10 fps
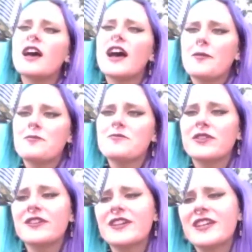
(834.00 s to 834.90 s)
I'm
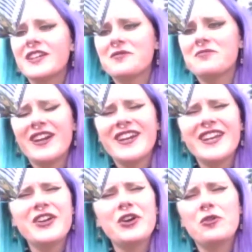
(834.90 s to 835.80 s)
pinning my
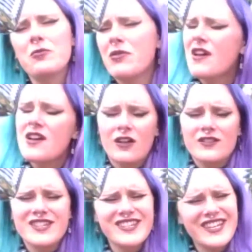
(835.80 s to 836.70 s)
hope on
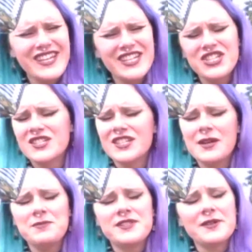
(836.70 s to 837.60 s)
the edge of
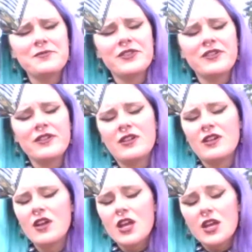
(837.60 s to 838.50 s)
September,
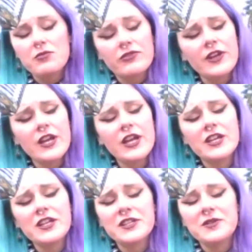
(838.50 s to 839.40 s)

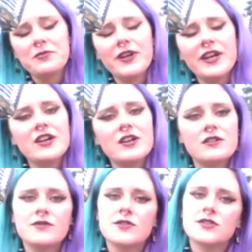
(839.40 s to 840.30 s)
praying the
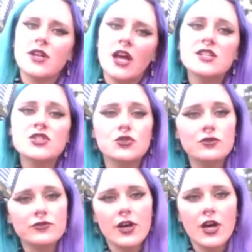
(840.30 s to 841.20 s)
payoff is not too
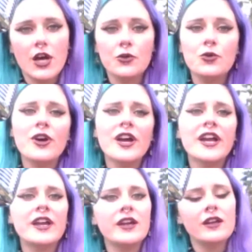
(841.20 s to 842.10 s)
far
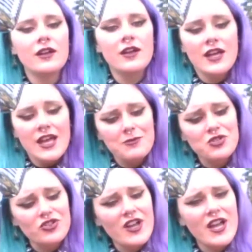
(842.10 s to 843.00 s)
away. I'm
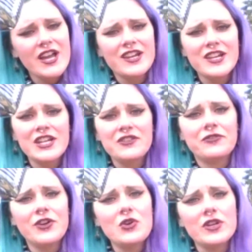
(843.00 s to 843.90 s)
trying
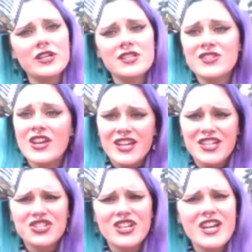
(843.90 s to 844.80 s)
focus
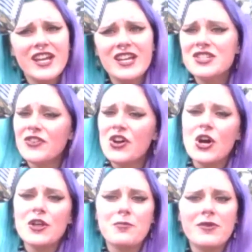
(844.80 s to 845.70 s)
and change
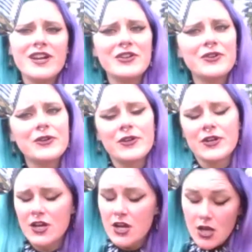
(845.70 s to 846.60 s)
for the better.
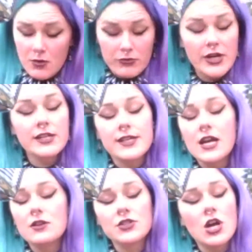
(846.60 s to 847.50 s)

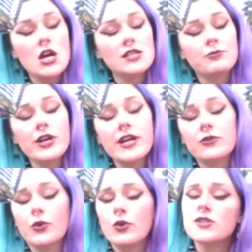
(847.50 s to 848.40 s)
Breakdowns, lost
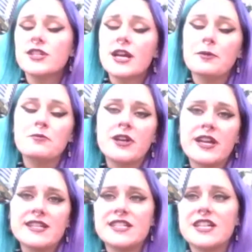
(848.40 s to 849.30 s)
breakthroughs, I'm
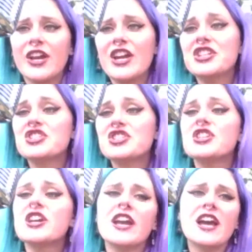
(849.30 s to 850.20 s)
reminded each
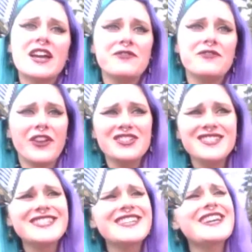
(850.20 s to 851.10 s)
day I feel
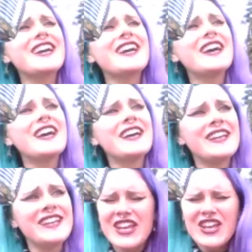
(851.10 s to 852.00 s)

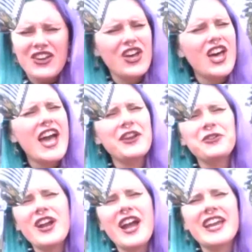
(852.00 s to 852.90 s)
today on
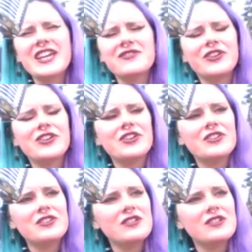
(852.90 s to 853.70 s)
arrival.